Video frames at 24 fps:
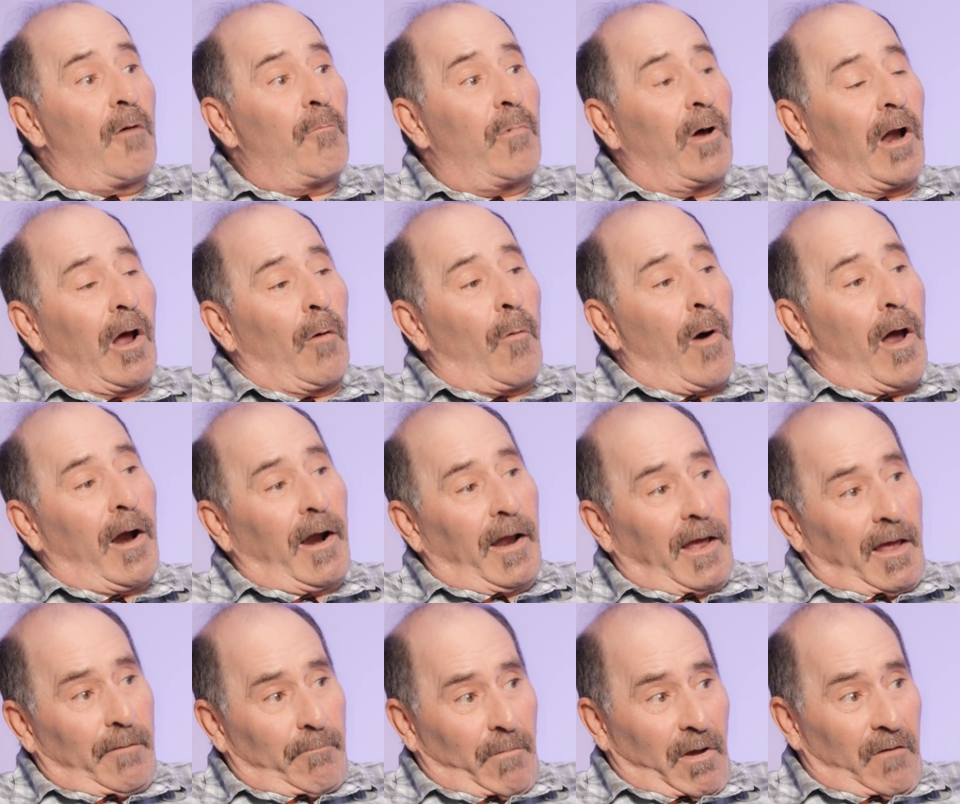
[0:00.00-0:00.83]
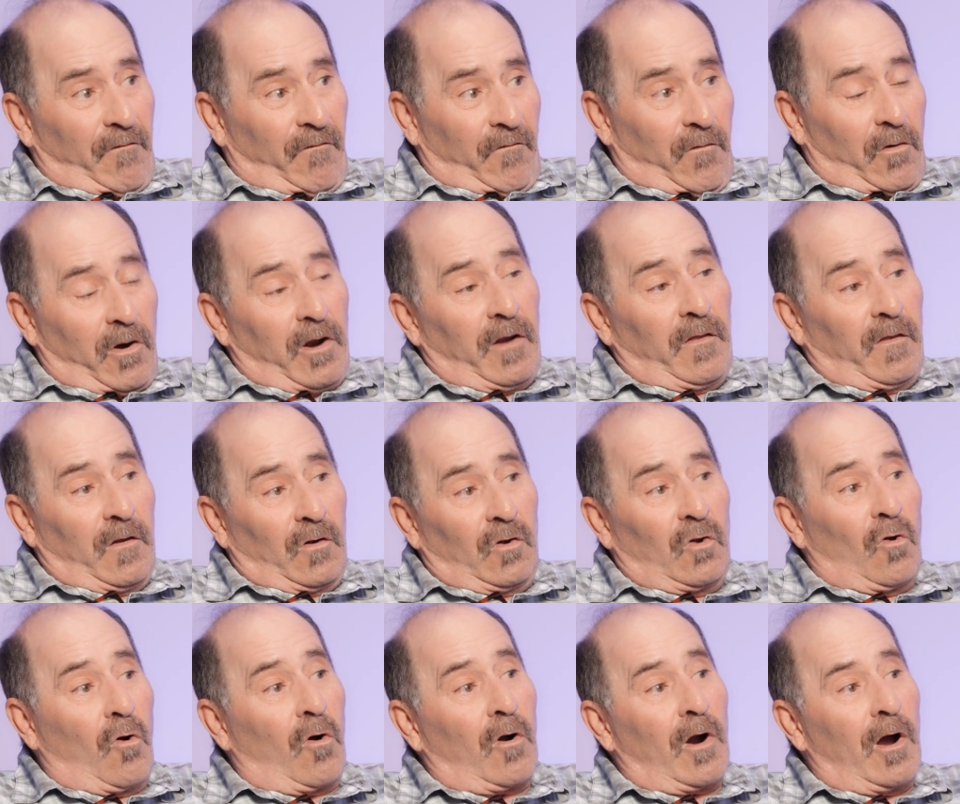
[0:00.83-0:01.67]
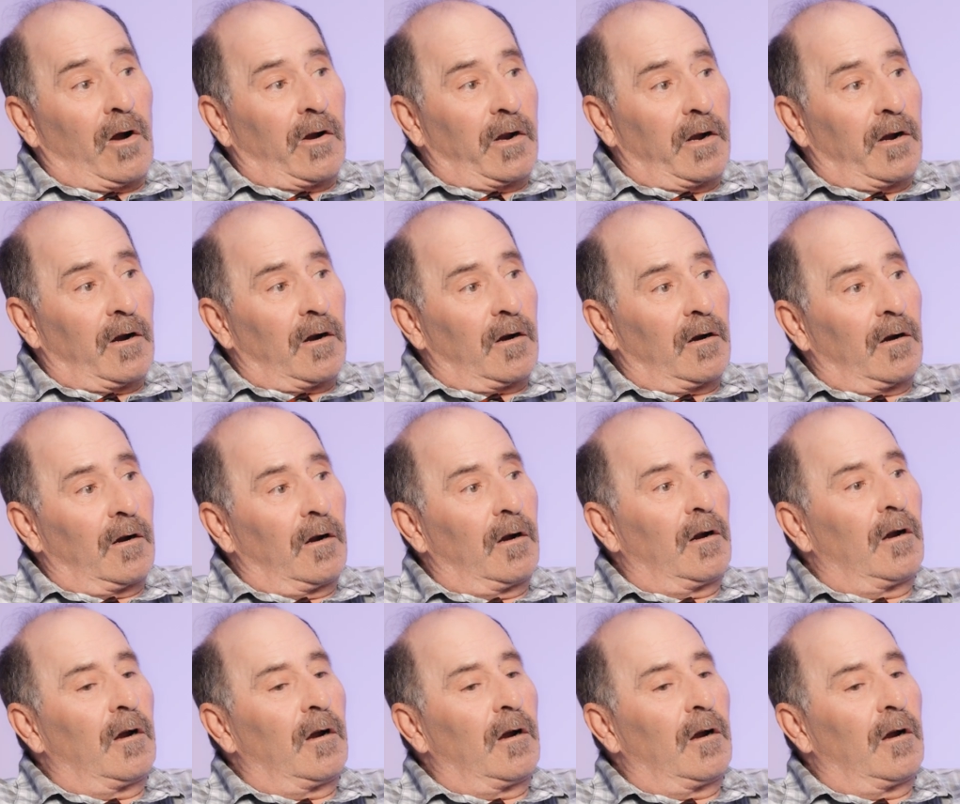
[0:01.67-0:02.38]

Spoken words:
But I wanted to get my foot in the door out here.